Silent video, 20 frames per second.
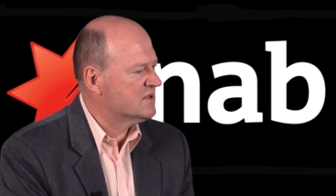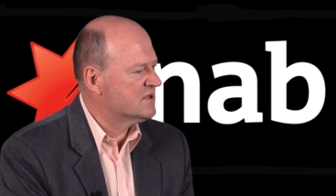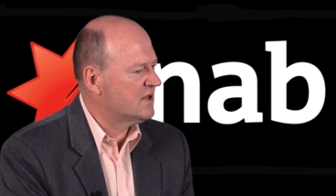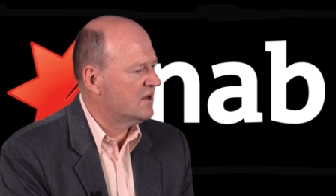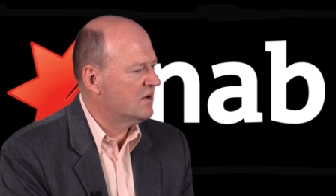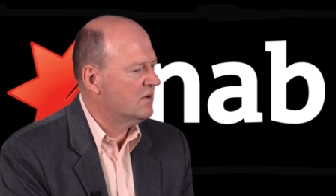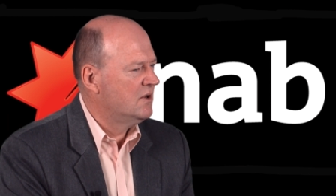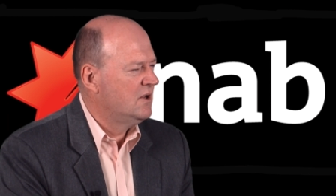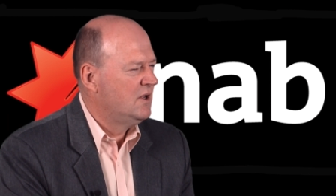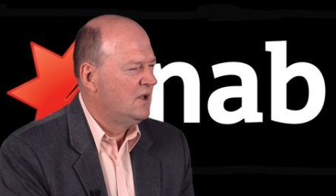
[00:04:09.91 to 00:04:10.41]

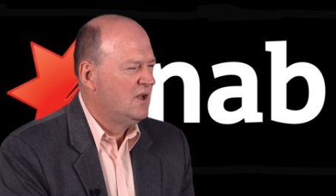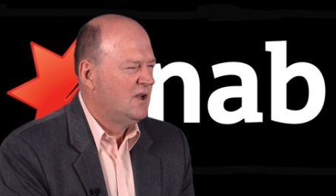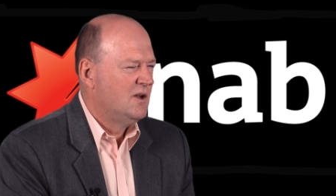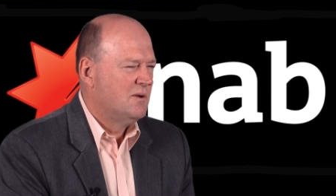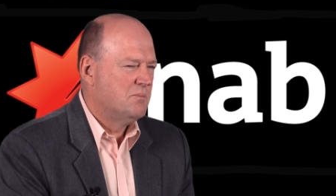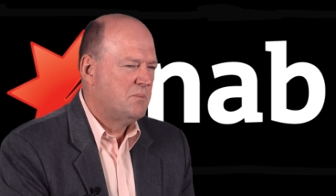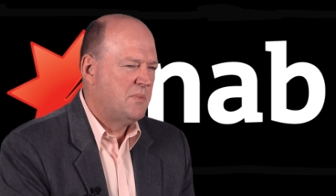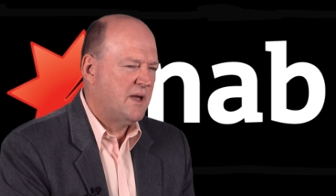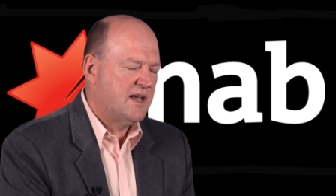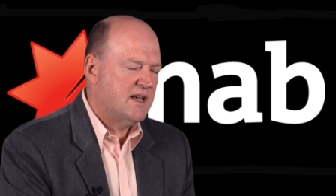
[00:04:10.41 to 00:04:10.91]
So
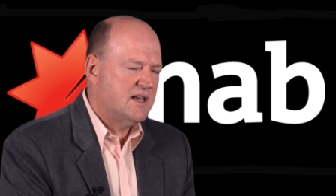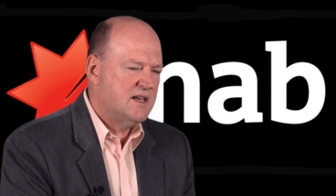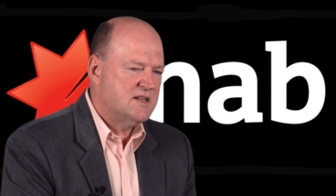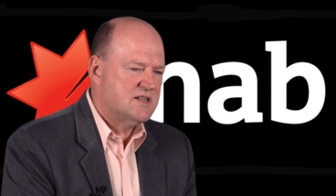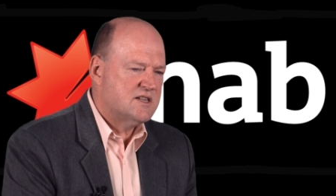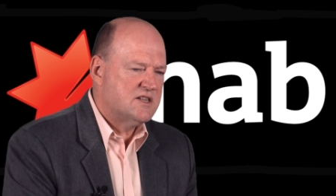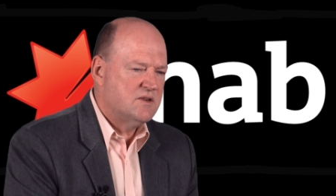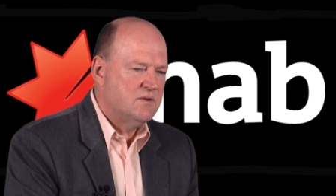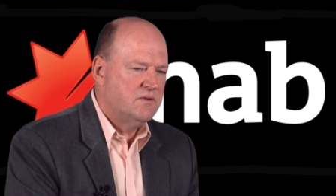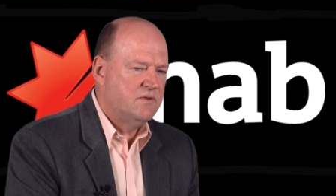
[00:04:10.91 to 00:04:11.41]

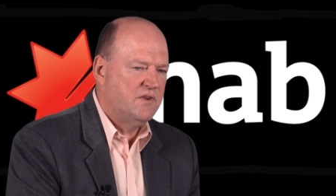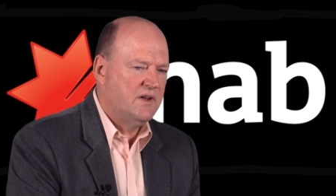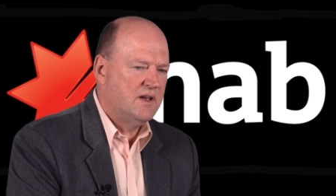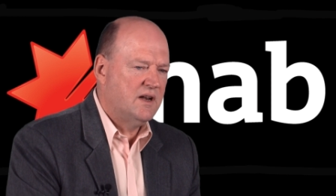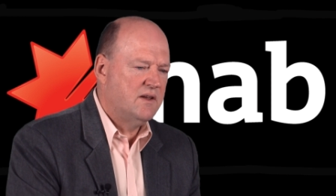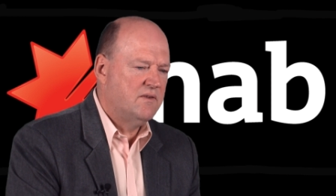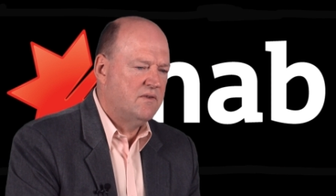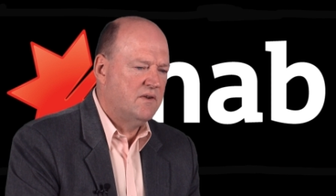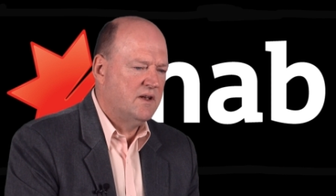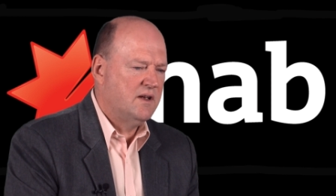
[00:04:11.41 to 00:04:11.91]
banking's still
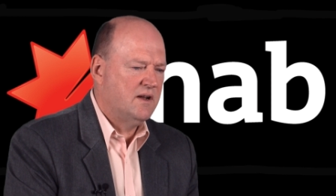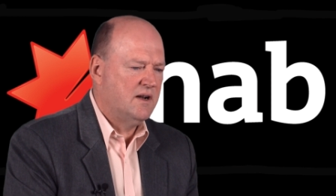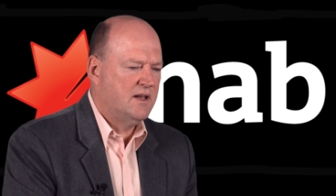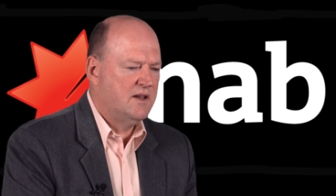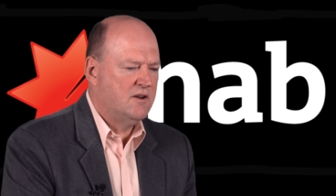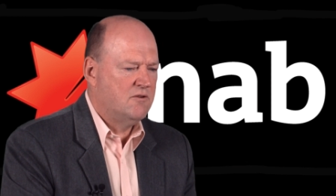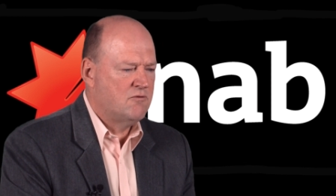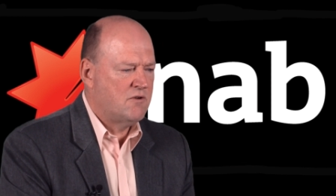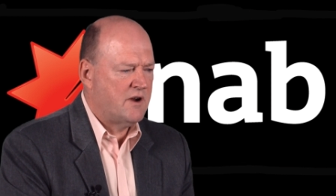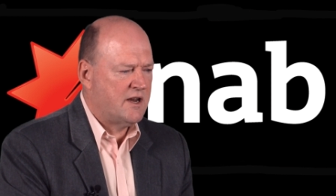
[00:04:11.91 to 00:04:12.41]
fairly
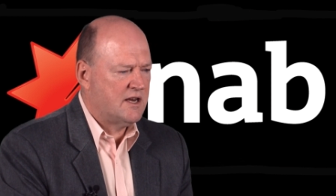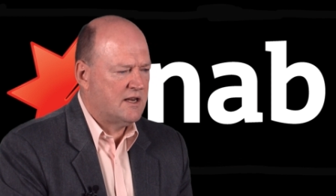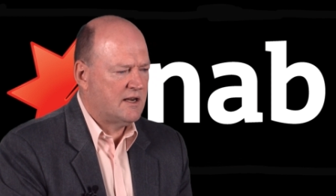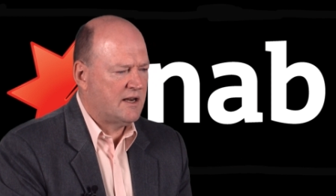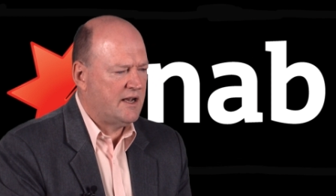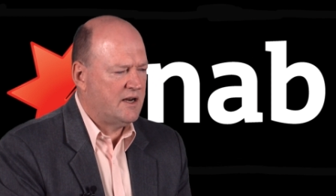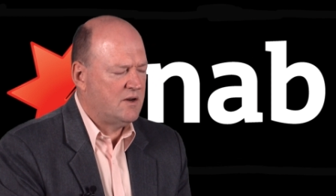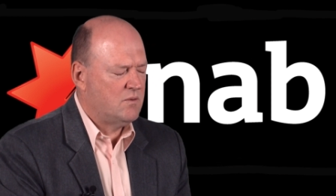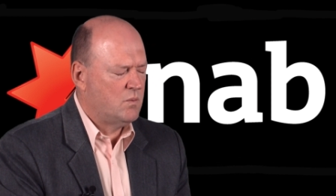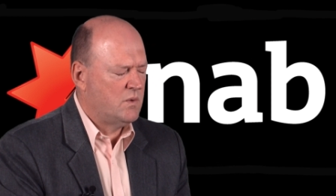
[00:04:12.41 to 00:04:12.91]

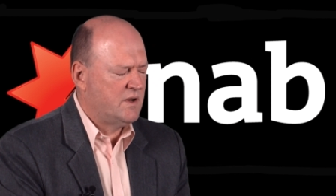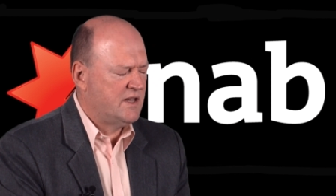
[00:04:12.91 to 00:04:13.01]
regulated.